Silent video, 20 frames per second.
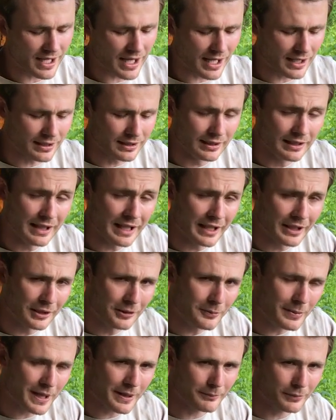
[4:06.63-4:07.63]
a
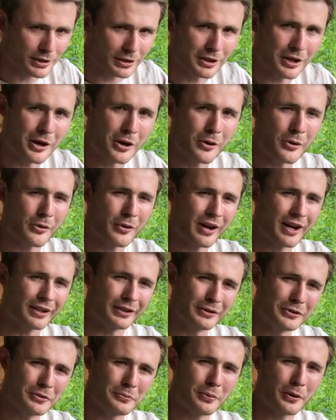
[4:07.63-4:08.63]
little bit below a
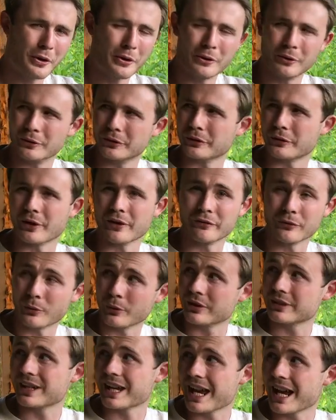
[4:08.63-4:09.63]
Leupold or a
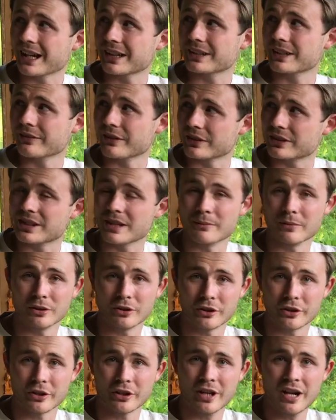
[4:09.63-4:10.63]
Vortex of a
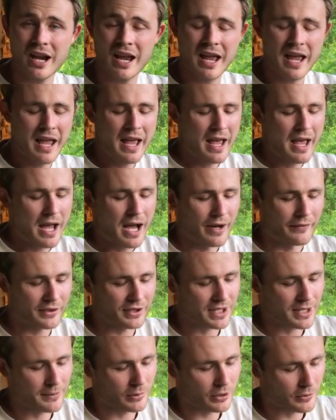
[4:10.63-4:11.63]
similar
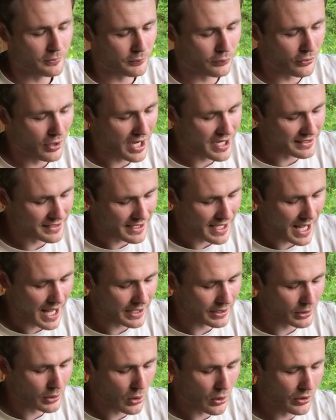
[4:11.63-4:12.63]
price
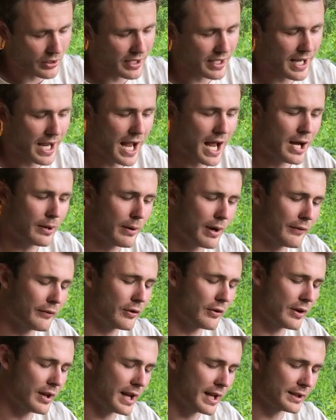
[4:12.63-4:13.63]
category.
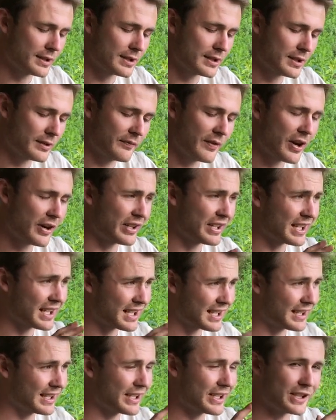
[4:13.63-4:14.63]
However, it's very
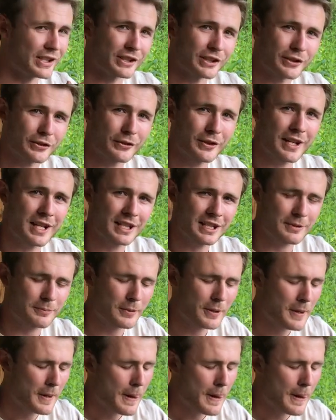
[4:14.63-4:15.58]
clear and crisp.